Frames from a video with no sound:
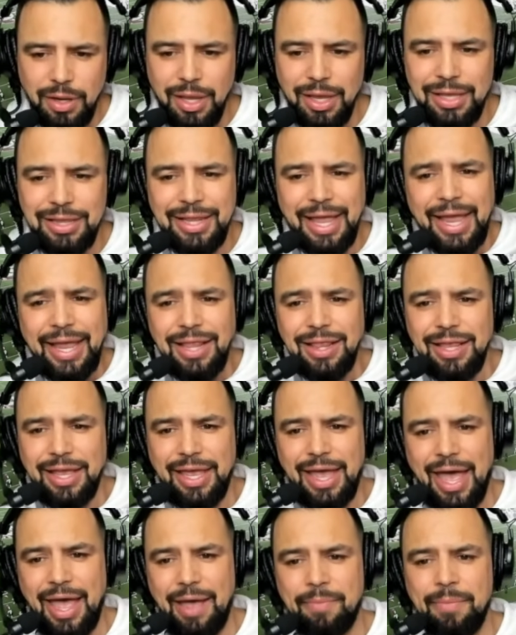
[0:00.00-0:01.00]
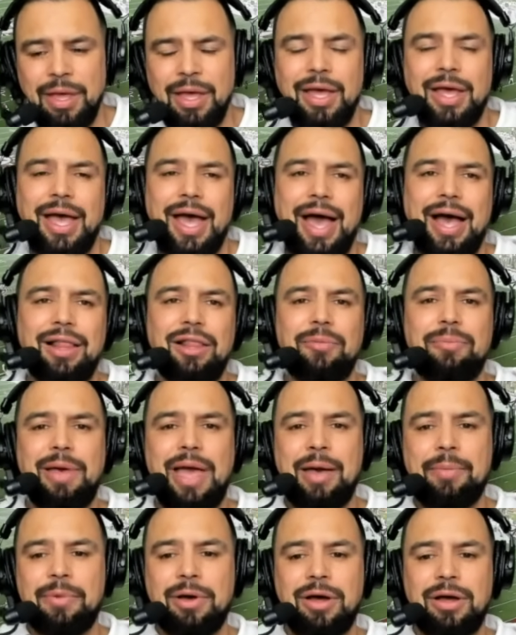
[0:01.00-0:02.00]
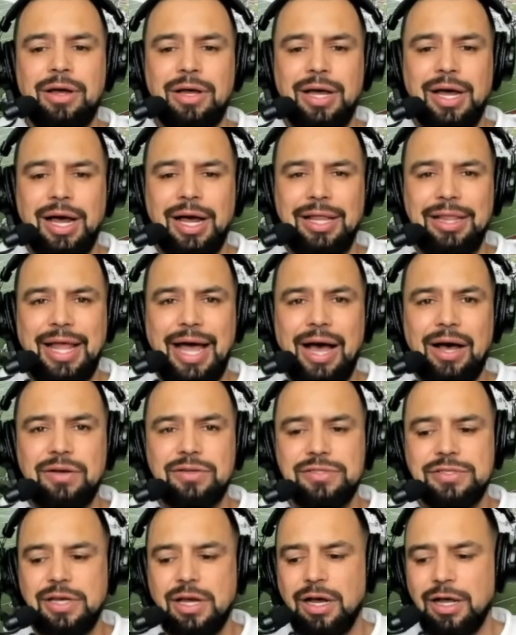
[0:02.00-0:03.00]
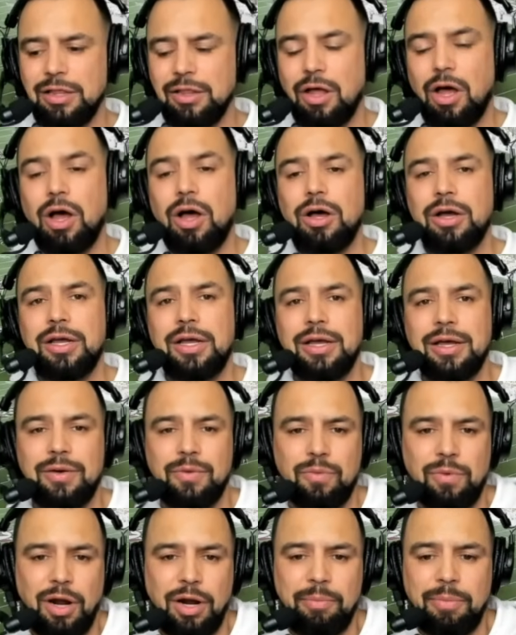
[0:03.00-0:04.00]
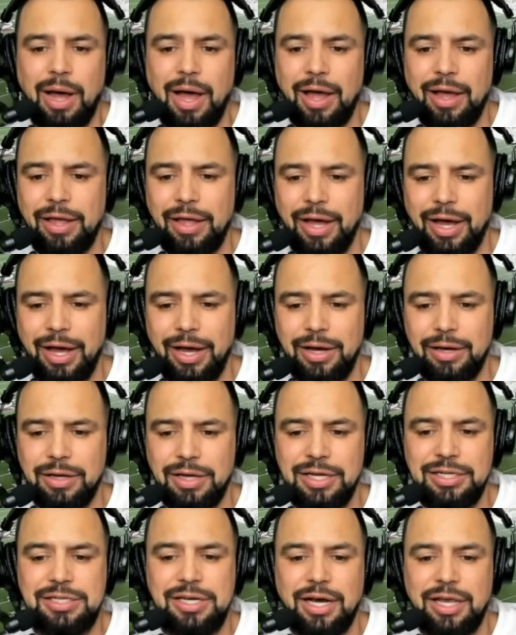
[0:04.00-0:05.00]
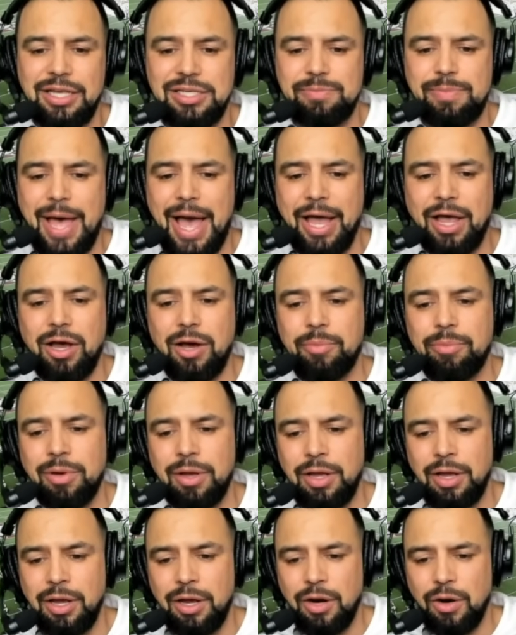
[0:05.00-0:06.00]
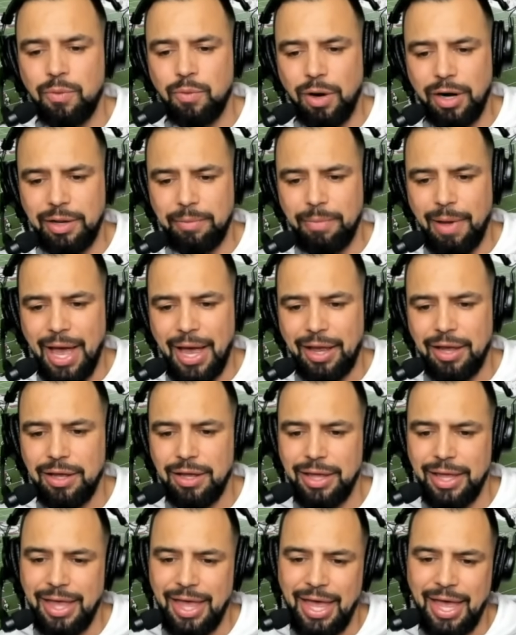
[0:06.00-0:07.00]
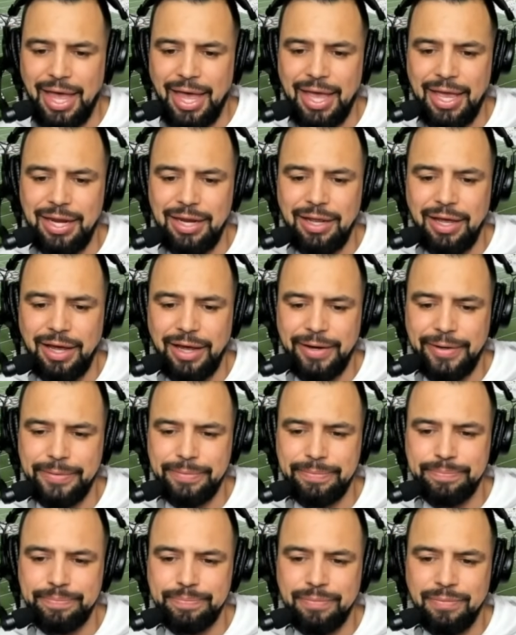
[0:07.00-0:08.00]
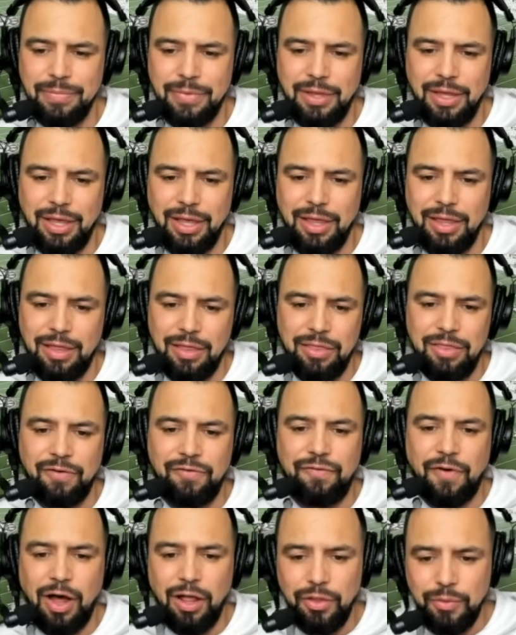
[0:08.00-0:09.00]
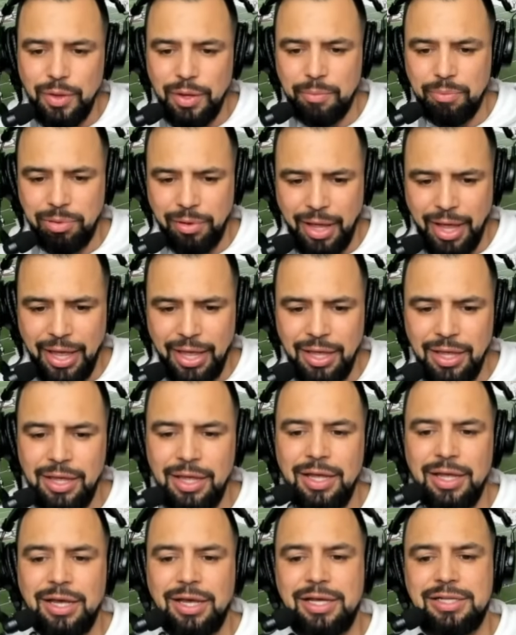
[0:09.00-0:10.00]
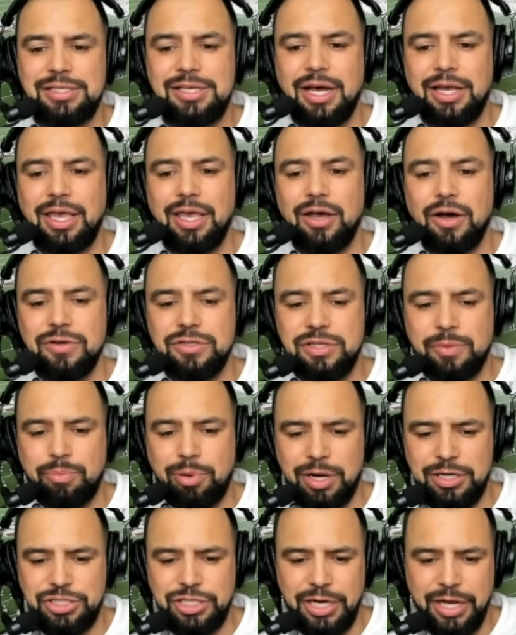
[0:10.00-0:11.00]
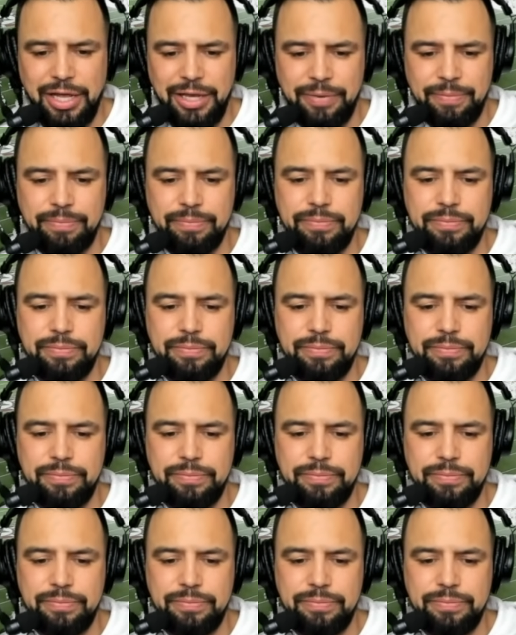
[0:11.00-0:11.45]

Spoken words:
late in the game, Alabama allows a long run by Kentucky's backup running back. And the following play, Kentucky goes to punch it in.